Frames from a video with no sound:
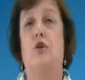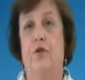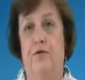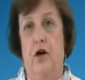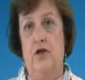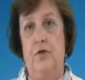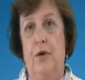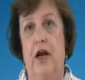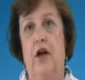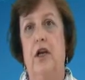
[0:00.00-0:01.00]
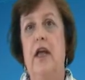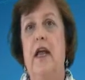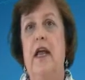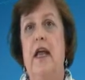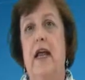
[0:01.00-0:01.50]
go to the foster parent.
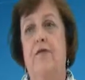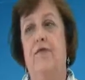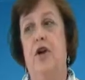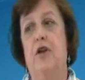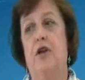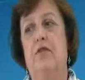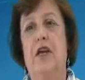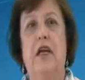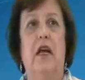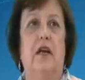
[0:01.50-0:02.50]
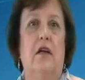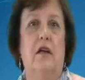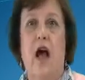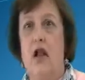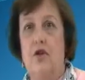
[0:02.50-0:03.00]
If they're living in a
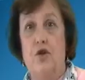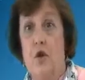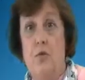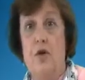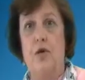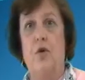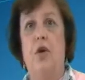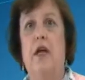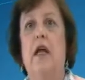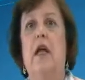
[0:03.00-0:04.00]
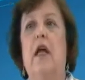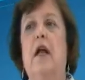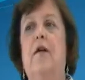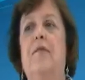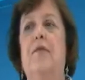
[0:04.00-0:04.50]
college dormitory,
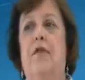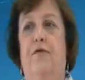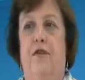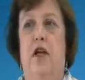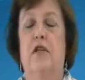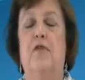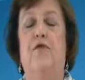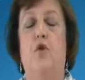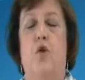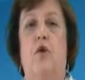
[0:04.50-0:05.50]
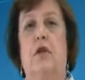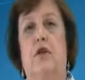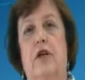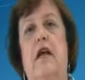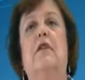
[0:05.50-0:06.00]
the funds for
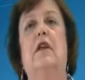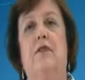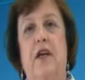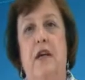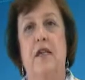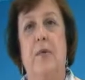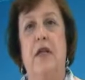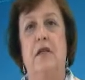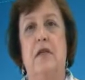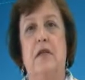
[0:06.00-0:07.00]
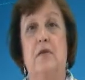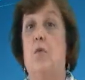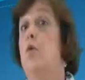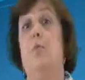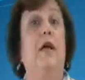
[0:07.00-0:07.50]
their daily living expenses
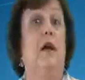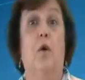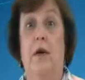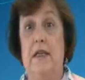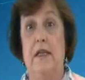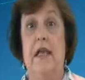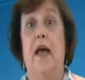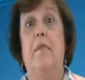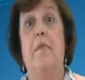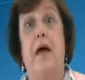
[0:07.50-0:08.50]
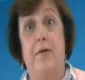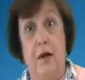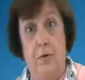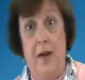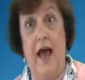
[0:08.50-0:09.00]
will be going to them, and
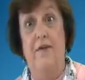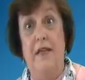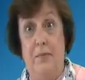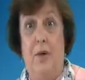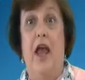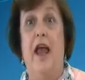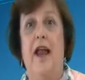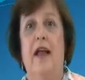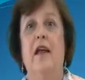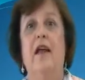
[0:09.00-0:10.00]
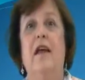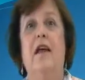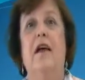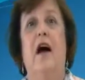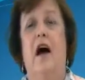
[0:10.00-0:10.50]
they will be having to pay
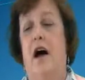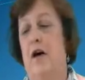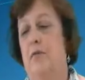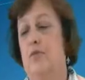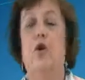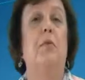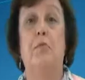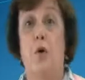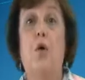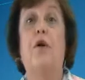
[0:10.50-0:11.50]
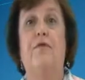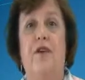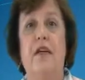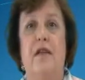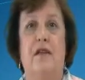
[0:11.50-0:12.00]
room and board
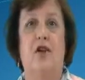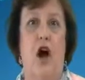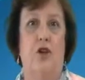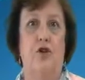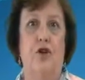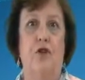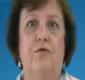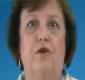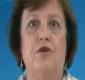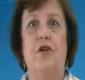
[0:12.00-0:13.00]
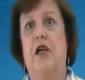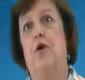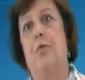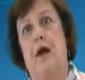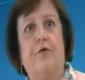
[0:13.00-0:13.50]
fees at their college or university
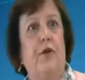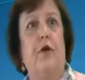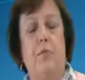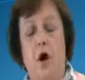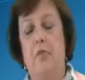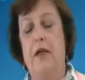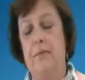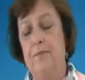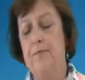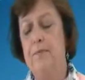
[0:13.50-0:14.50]
or pay for their apartment.